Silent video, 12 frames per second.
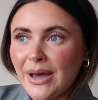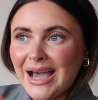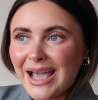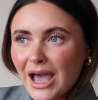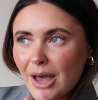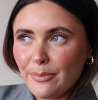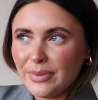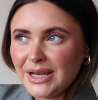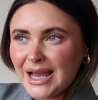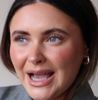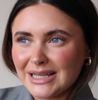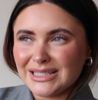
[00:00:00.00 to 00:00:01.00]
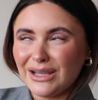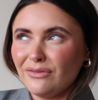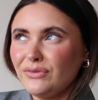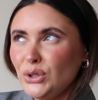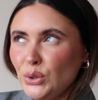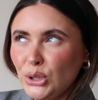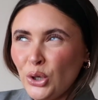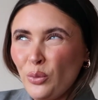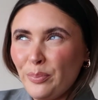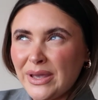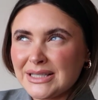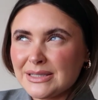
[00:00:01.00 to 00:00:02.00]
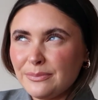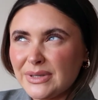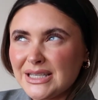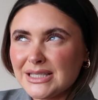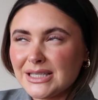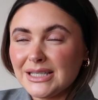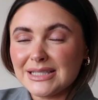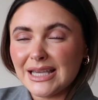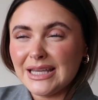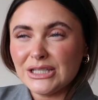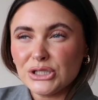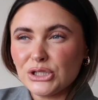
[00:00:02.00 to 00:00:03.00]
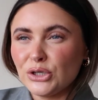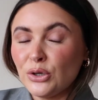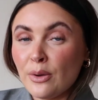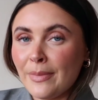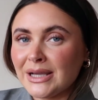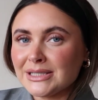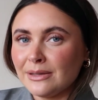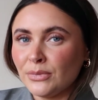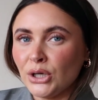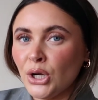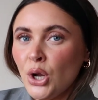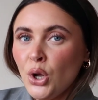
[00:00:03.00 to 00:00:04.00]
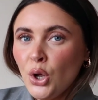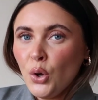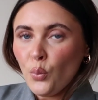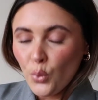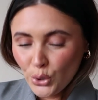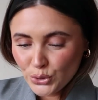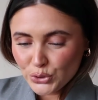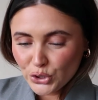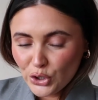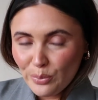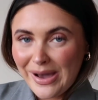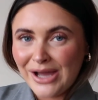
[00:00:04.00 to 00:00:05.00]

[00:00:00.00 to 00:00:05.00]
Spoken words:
I have been adding a few little bits and pieces into my summer wardrobe.